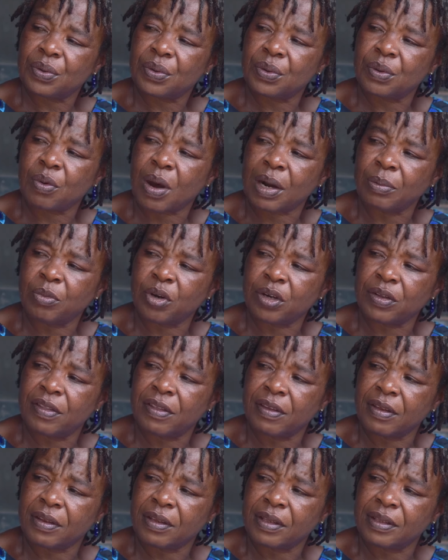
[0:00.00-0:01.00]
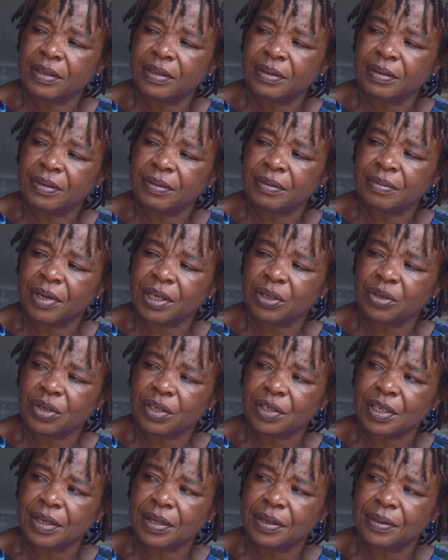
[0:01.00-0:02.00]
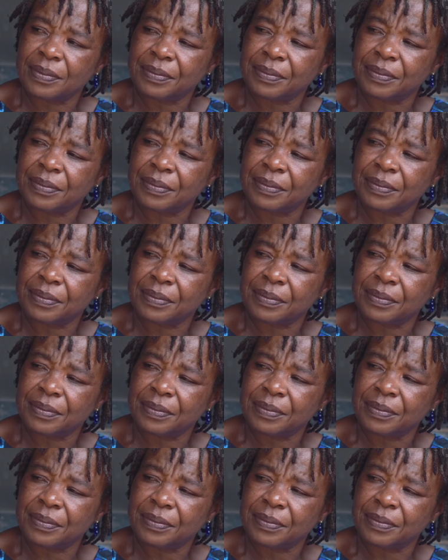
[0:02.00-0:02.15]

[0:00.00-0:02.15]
One more thing, my daughter.